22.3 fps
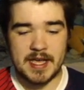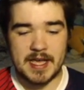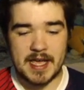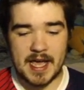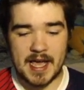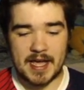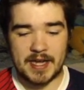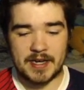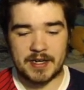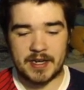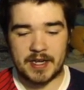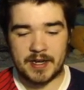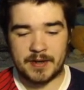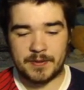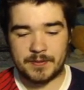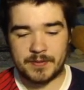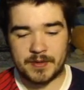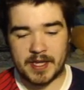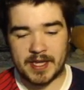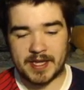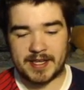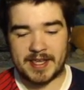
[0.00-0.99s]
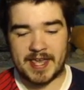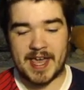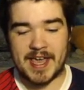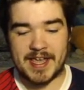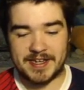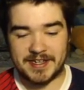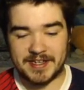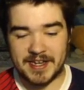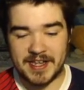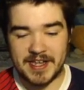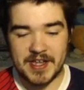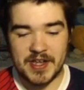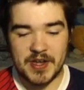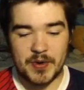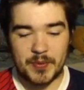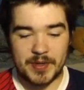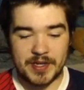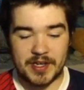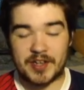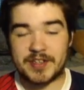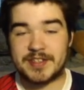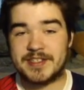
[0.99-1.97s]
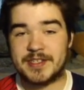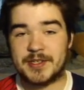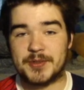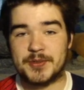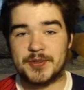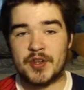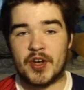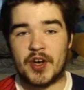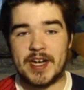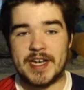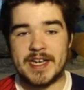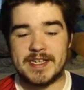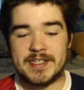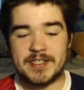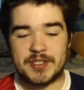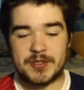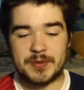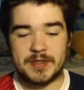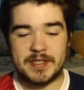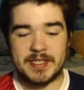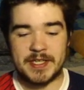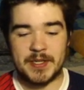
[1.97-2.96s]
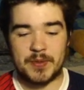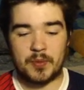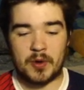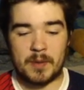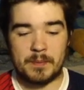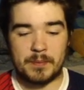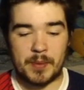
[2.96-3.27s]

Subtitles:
and again, we are still not into Elite 1,